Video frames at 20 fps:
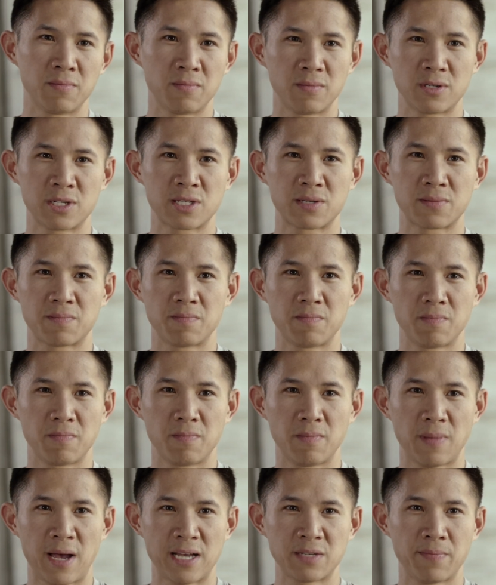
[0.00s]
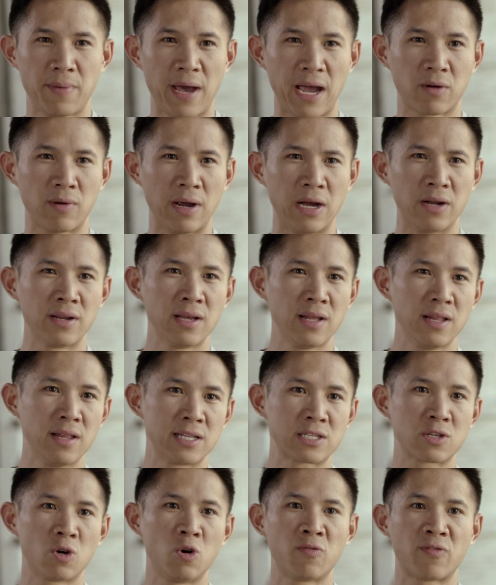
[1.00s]
just as a background,
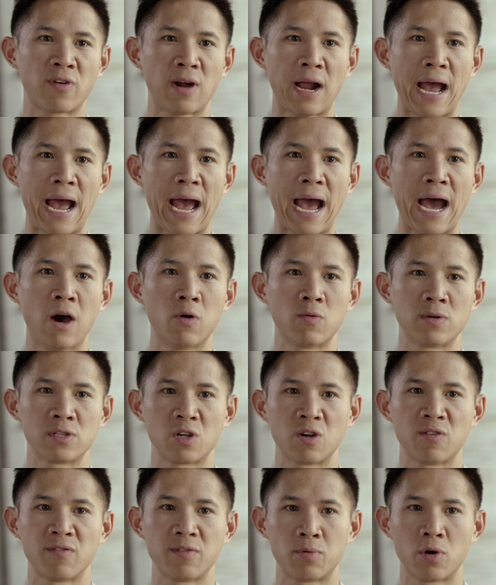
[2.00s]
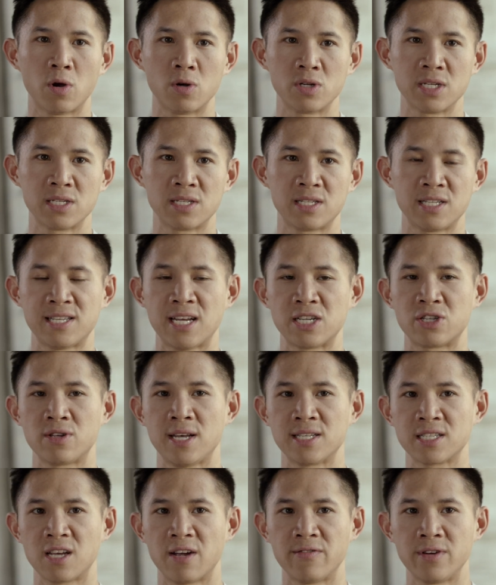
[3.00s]
let's go over how Reserve approaches
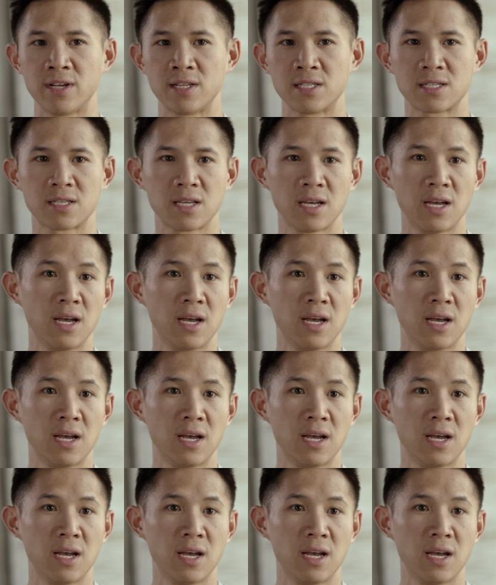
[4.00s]
decentralized governance.